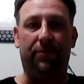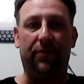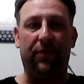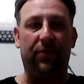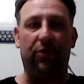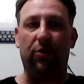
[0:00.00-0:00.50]

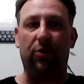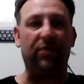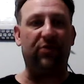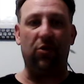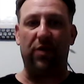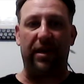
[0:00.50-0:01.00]
There is
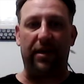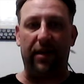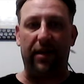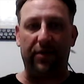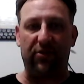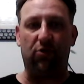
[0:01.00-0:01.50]
no heat.
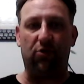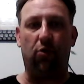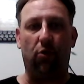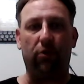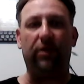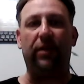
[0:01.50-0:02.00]
It's
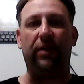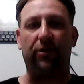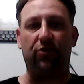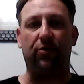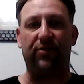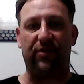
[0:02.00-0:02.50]
cold
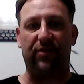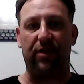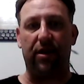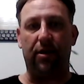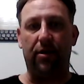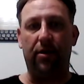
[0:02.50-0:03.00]
electricity.